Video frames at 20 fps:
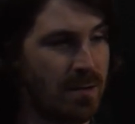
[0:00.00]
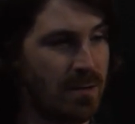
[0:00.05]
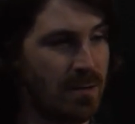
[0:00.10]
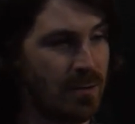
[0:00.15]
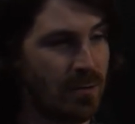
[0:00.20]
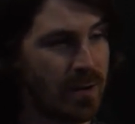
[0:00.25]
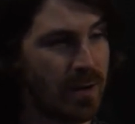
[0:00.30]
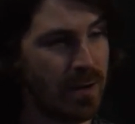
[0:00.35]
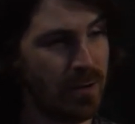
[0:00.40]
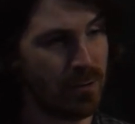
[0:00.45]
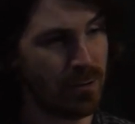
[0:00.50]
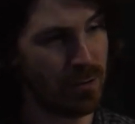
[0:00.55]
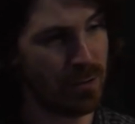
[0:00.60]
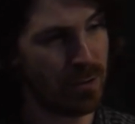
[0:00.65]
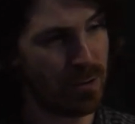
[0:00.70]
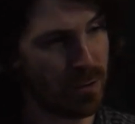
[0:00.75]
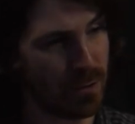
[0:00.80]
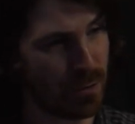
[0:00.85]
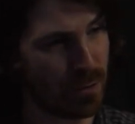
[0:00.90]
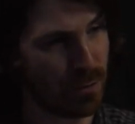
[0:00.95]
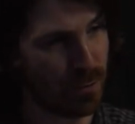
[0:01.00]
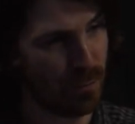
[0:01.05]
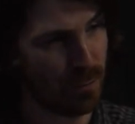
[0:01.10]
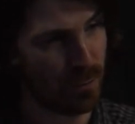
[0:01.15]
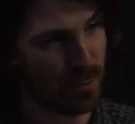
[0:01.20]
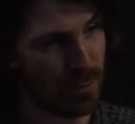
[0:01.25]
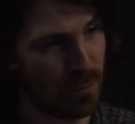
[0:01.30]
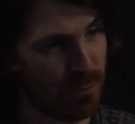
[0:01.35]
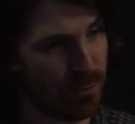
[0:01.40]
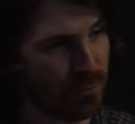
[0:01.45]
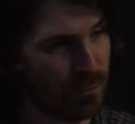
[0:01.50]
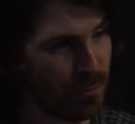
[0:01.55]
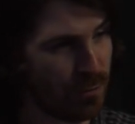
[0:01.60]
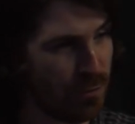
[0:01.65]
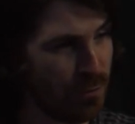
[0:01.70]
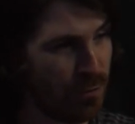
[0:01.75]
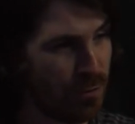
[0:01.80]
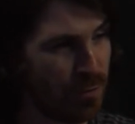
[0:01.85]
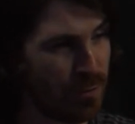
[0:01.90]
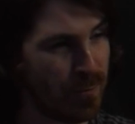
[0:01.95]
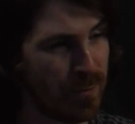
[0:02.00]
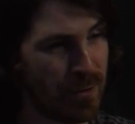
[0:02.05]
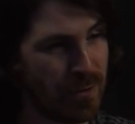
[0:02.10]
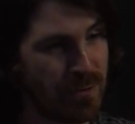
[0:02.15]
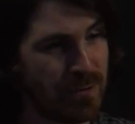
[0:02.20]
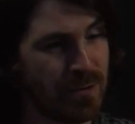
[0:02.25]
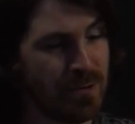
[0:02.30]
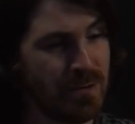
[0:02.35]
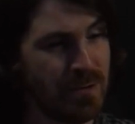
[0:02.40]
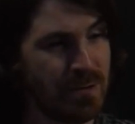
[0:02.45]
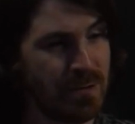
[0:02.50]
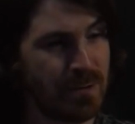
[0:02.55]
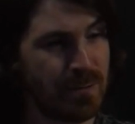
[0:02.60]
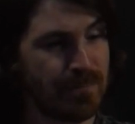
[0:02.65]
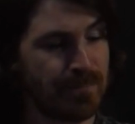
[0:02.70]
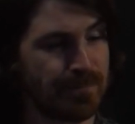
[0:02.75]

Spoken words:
okay, or go through the mountains.